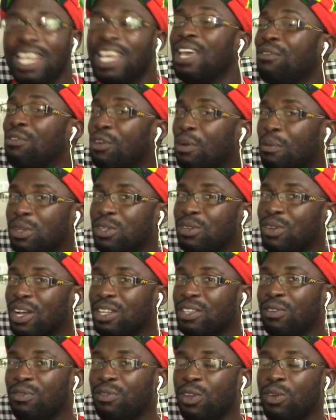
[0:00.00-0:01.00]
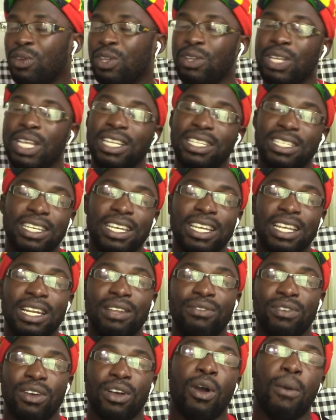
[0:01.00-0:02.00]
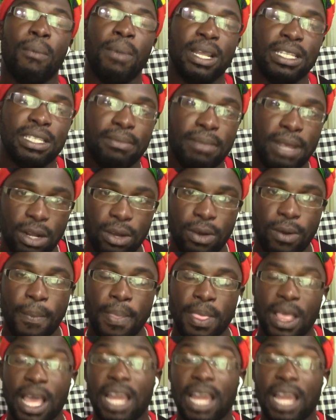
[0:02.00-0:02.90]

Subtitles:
If you want me to react to the video yet again, leave a comment below